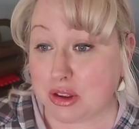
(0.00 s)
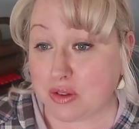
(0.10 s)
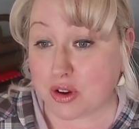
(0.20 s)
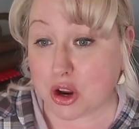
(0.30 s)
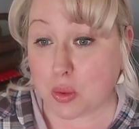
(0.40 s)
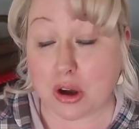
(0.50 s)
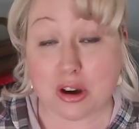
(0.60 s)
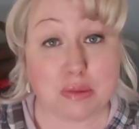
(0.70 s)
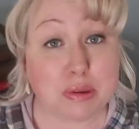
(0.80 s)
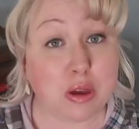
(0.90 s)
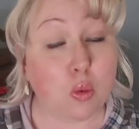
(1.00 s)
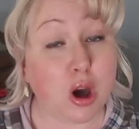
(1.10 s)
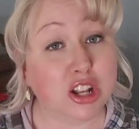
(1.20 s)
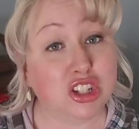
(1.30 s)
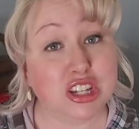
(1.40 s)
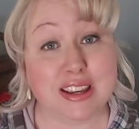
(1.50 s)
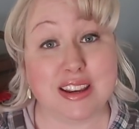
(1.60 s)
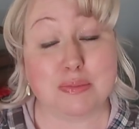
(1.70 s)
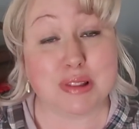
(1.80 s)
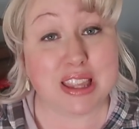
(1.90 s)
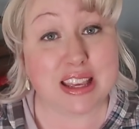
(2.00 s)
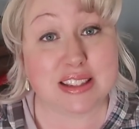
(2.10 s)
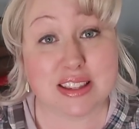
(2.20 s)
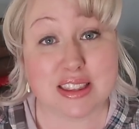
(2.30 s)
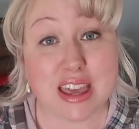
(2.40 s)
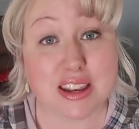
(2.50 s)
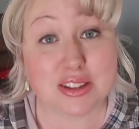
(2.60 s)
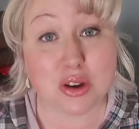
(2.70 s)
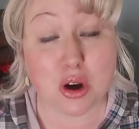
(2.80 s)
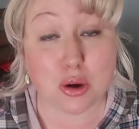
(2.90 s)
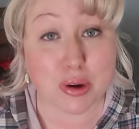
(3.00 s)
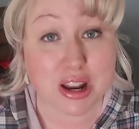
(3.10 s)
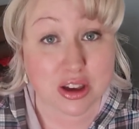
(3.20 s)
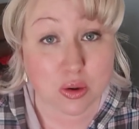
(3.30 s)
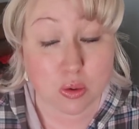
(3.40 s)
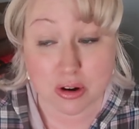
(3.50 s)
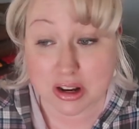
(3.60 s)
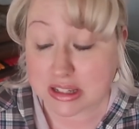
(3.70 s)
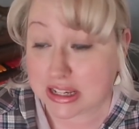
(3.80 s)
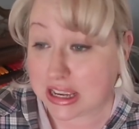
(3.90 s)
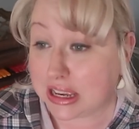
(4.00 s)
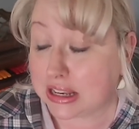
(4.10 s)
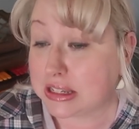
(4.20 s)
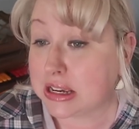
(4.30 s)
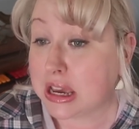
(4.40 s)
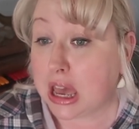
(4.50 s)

mean, you very well could be watching in a place that is already quarantined.